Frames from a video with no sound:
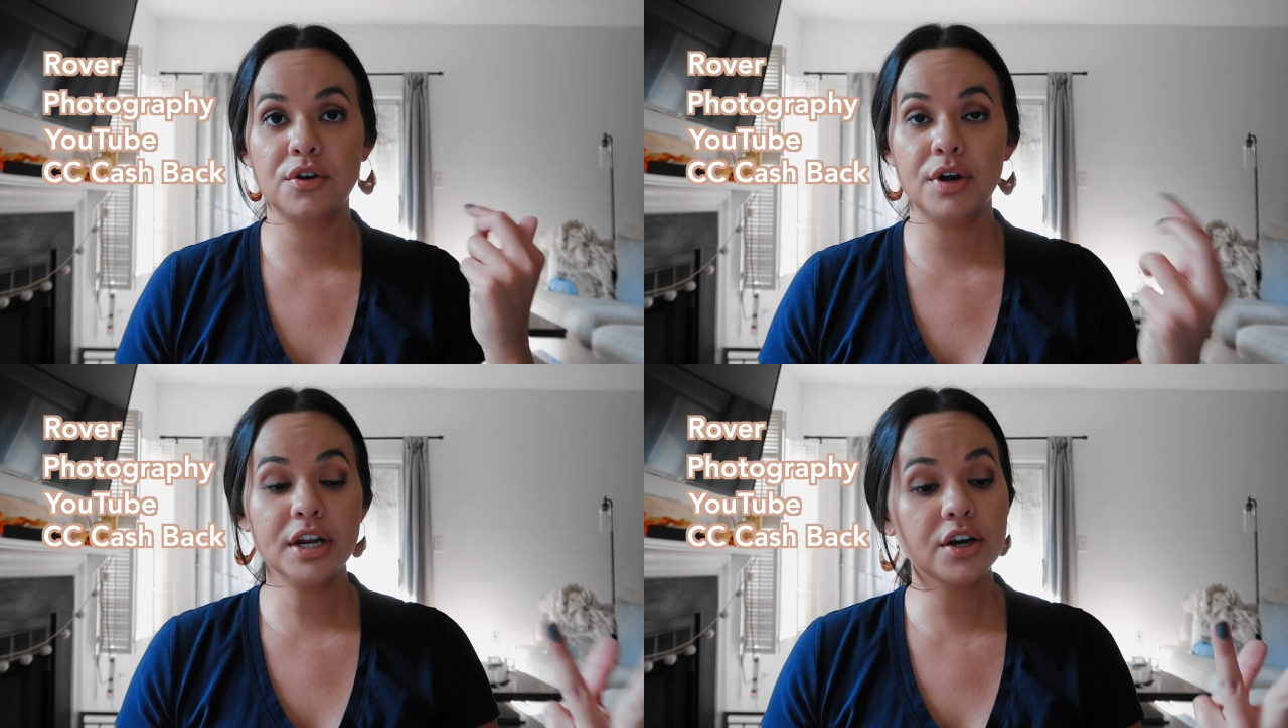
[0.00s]

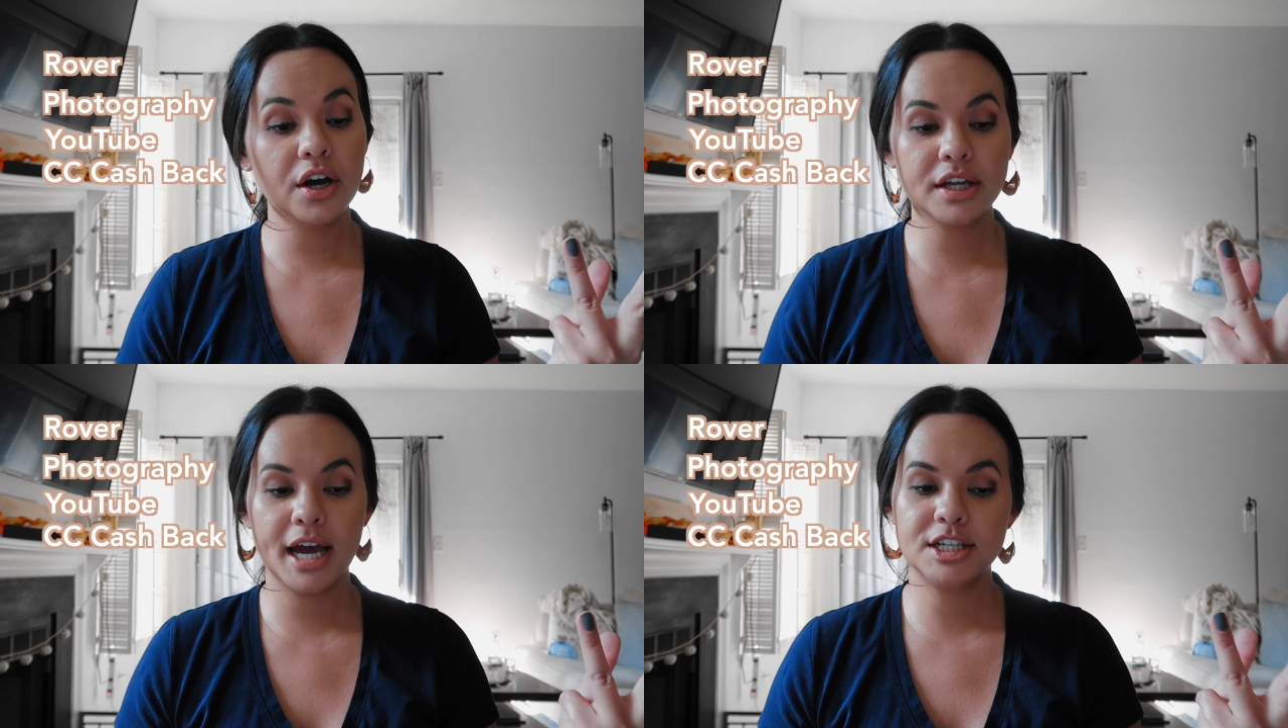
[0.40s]
credit
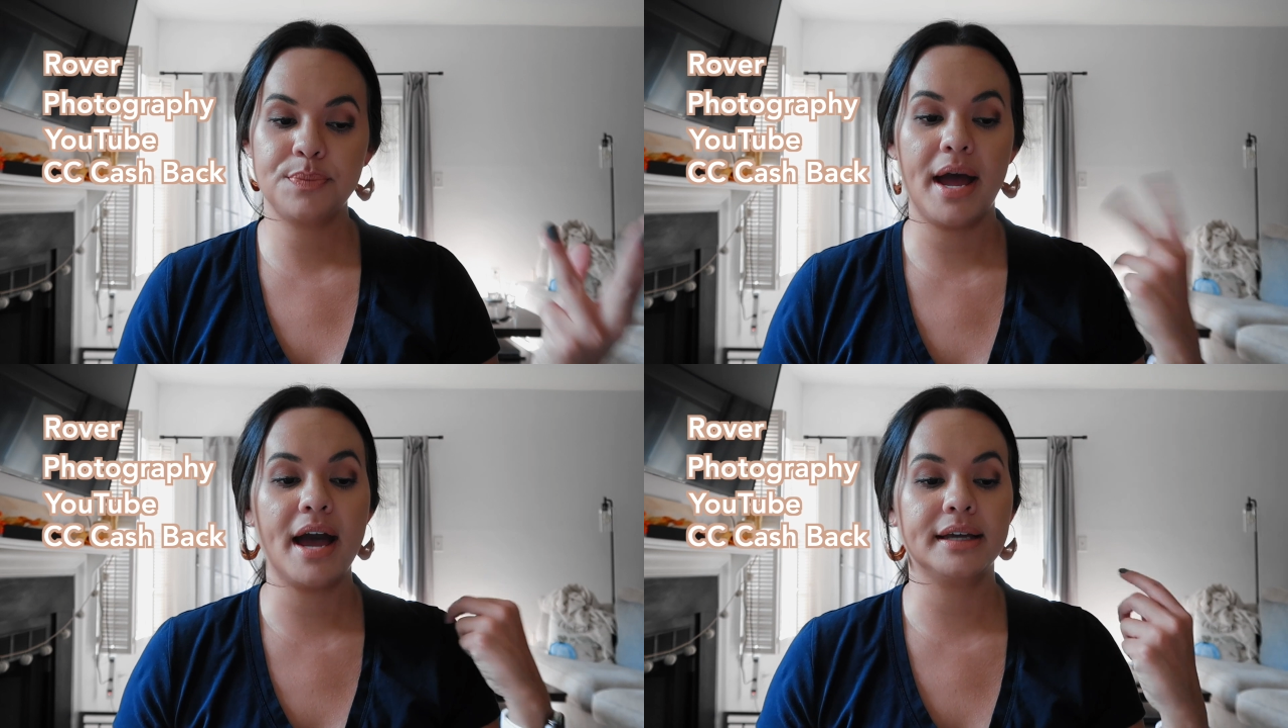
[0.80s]
card
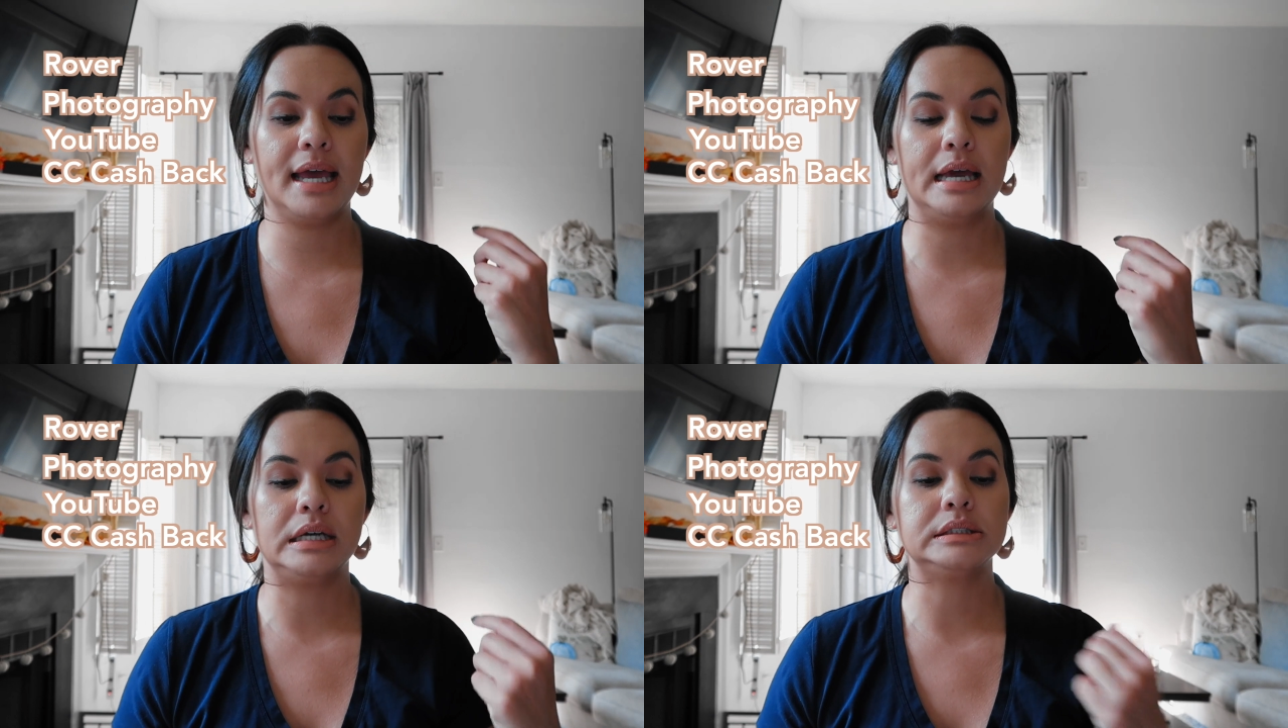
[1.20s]

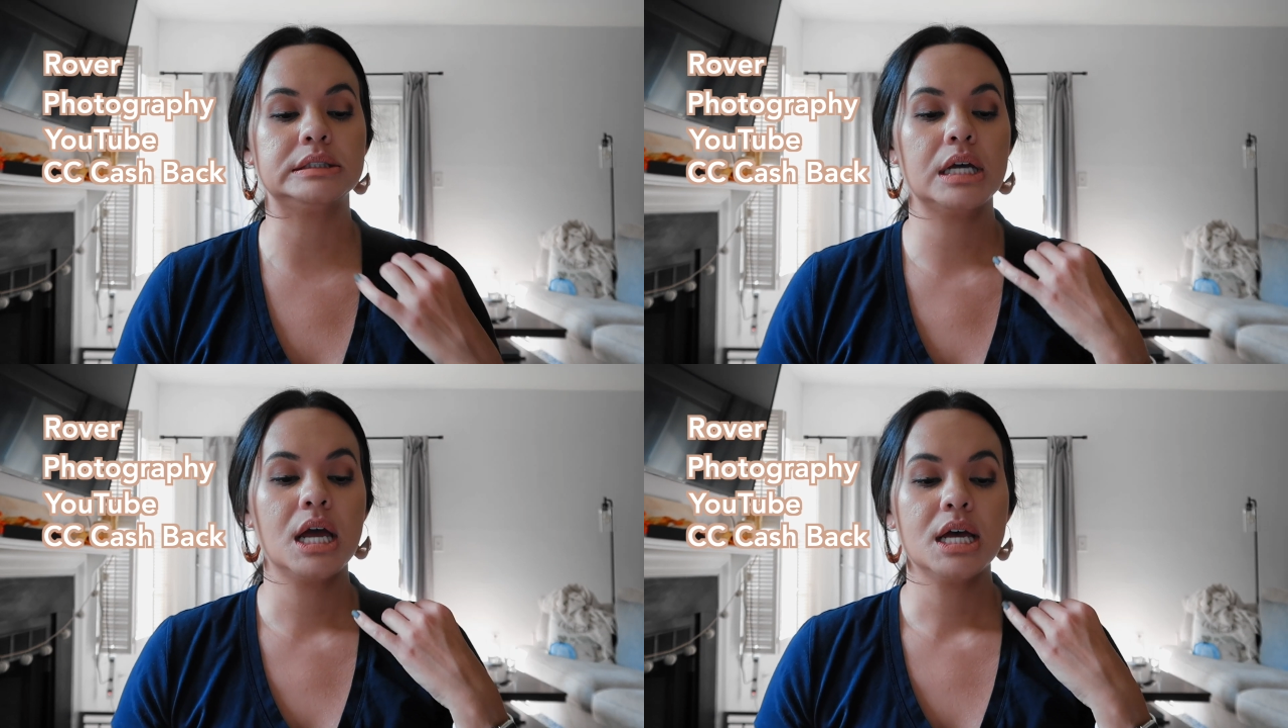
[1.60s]
cashback, and